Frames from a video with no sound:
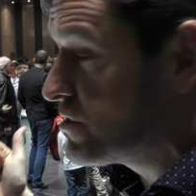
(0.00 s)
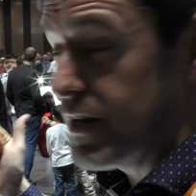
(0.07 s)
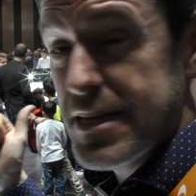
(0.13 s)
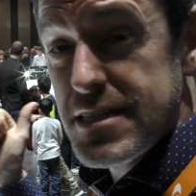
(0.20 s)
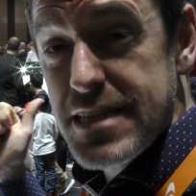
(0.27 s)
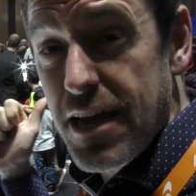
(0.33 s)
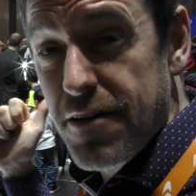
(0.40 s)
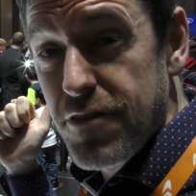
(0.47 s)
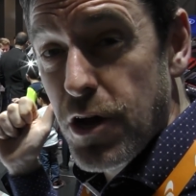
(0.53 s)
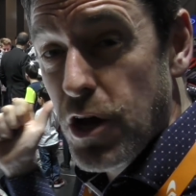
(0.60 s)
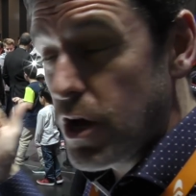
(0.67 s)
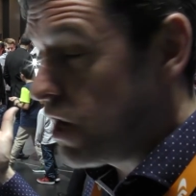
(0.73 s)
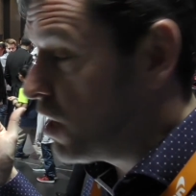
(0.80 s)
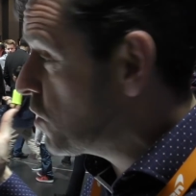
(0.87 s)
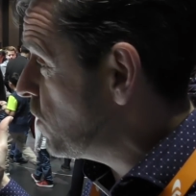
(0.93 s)
So let's have
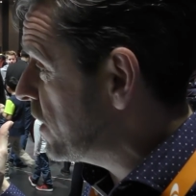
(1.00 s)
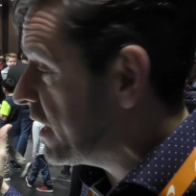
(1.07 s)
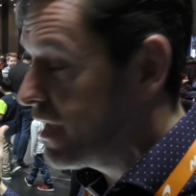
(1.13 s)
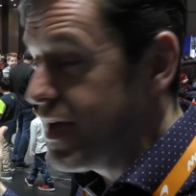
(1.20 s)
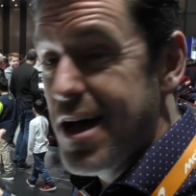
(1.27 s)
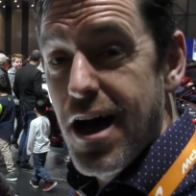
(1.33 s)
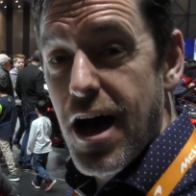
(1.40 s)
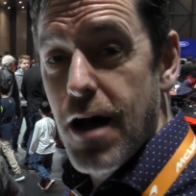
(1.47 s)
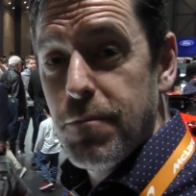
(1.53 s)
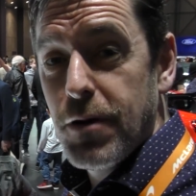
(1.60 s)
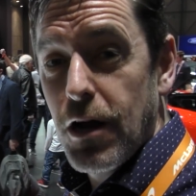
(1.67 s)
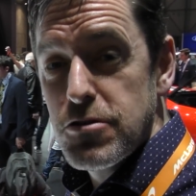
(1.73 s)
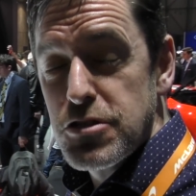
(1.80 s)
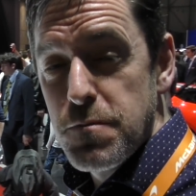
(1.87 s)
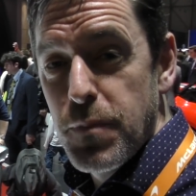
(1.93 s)
a quick up
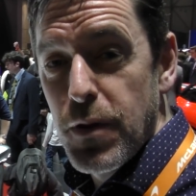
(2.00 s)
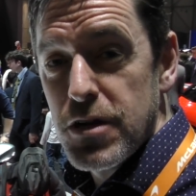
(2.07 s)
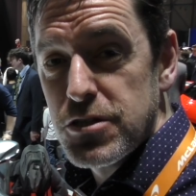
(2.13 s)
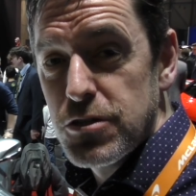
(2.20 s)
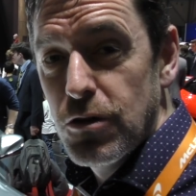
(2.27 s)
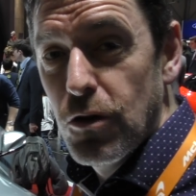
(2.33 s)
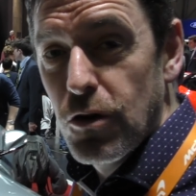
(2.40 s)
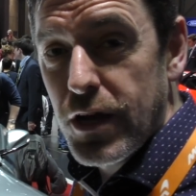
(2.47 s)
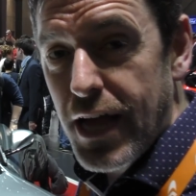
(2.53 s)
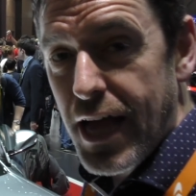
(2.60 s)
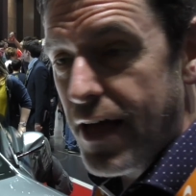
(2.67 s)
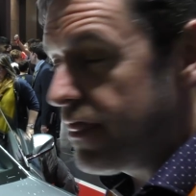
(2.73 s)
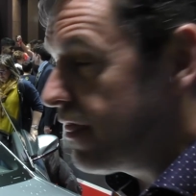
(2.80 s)
close and personal look at